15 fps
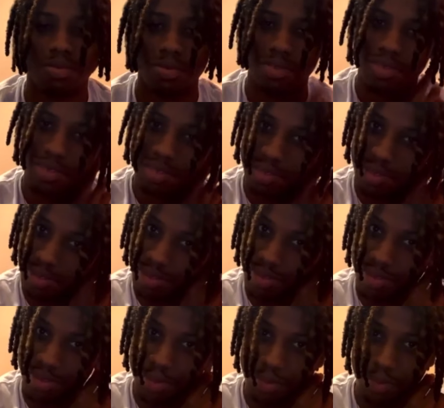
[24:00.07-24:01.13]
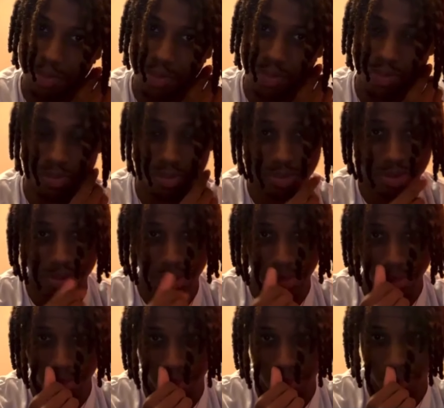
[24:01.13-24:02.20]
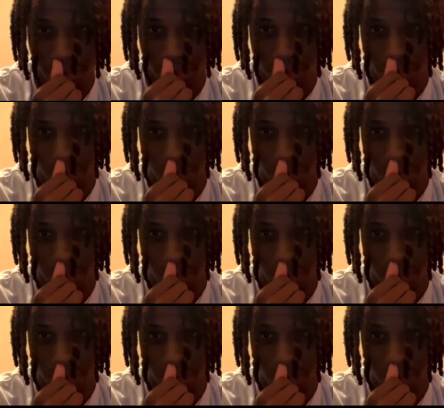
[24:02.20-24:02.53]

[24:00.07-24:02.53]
to be even more disciplined, you know?